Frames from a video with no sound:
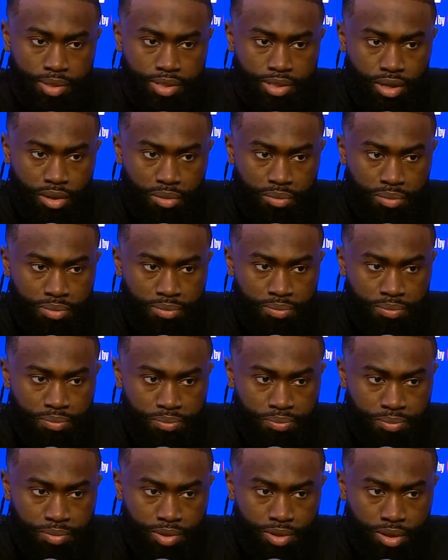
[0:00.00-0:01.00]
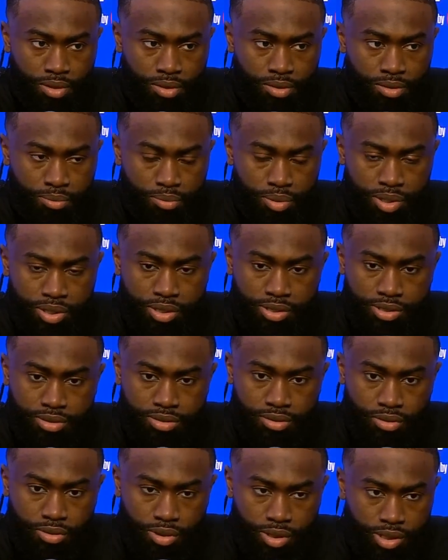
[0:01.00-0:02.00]
He's helped, you know, bring
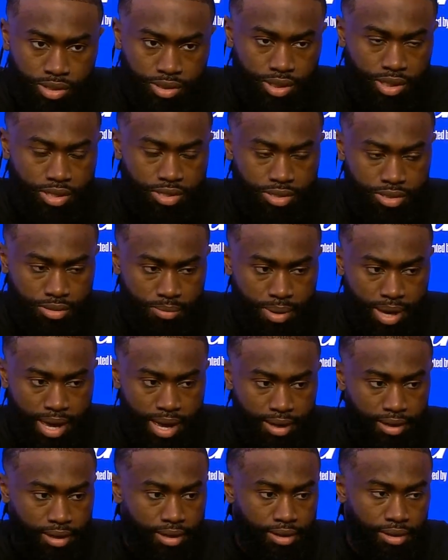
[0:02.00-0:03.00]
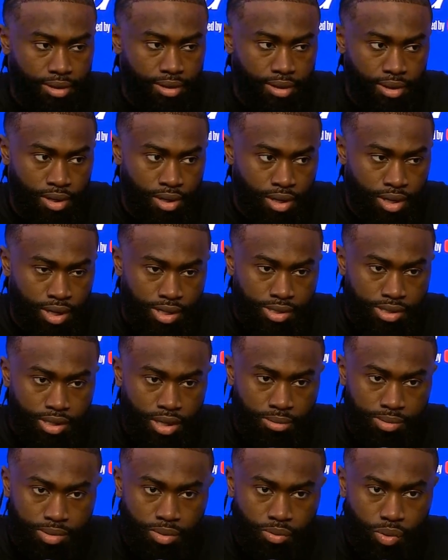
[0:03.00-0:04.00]
this organization back in
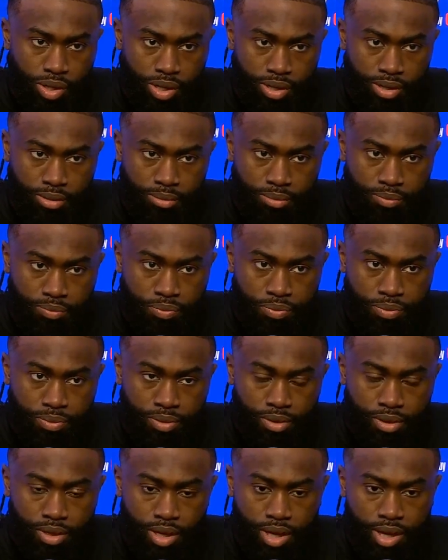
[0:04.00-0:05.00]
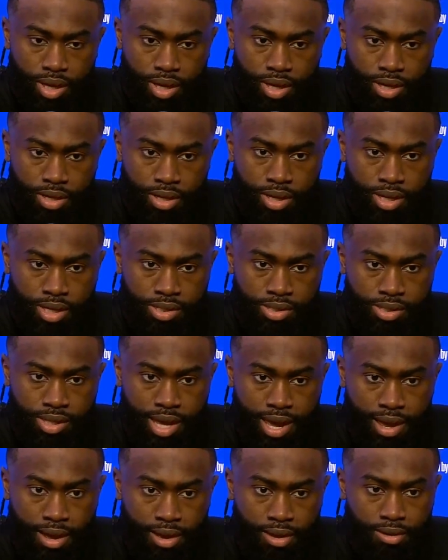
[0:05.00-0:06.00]
terms of winning, and has
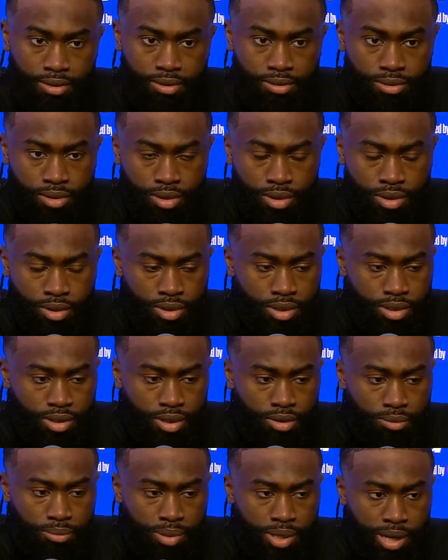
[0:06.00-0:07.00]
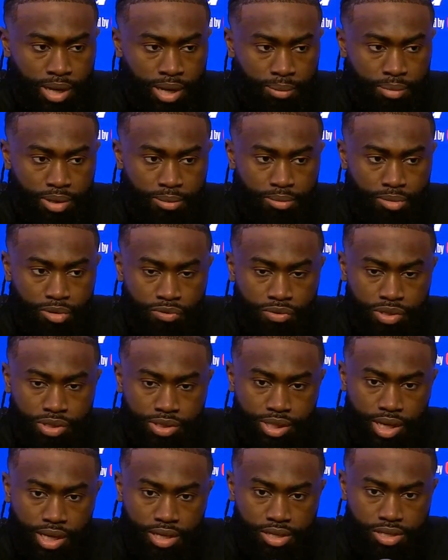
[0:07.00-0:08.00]
now, you know, been able to move
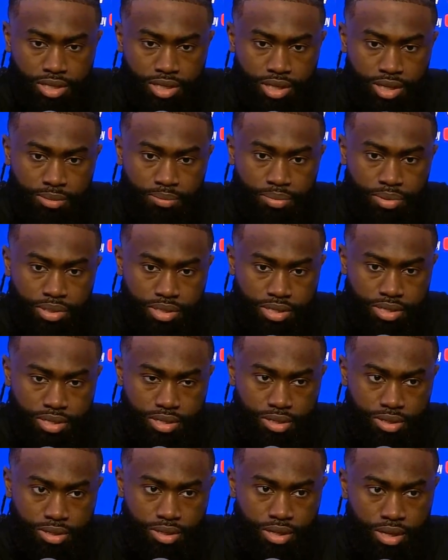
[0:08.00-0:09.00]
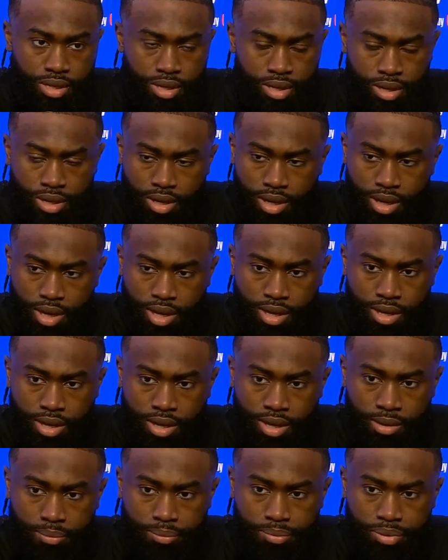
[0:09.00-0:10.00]
into that GM position
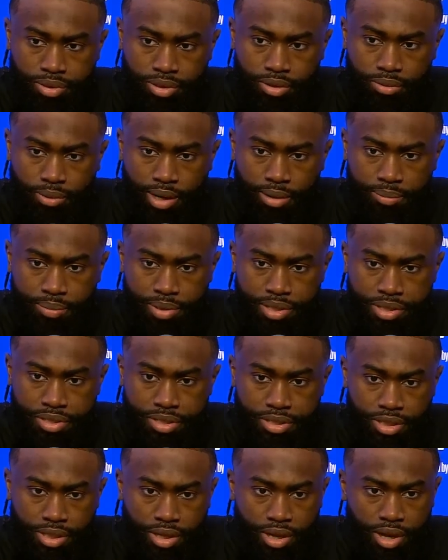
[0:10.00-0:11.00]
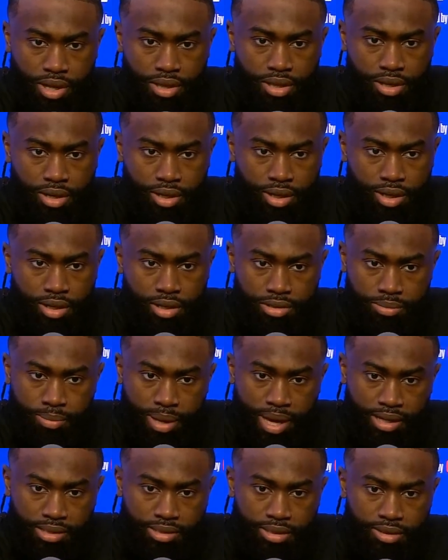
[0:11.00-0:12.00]
and put the right pieces together to get us
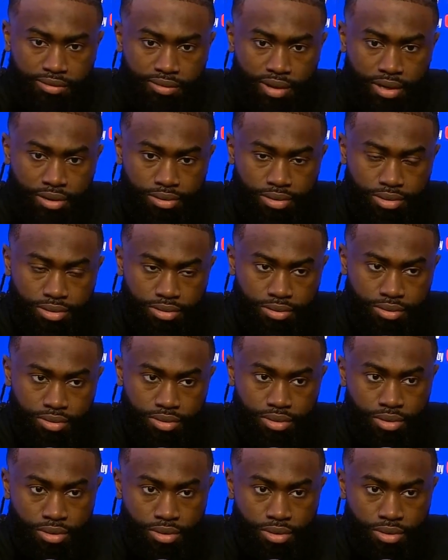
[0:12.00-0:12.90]
back to the finals.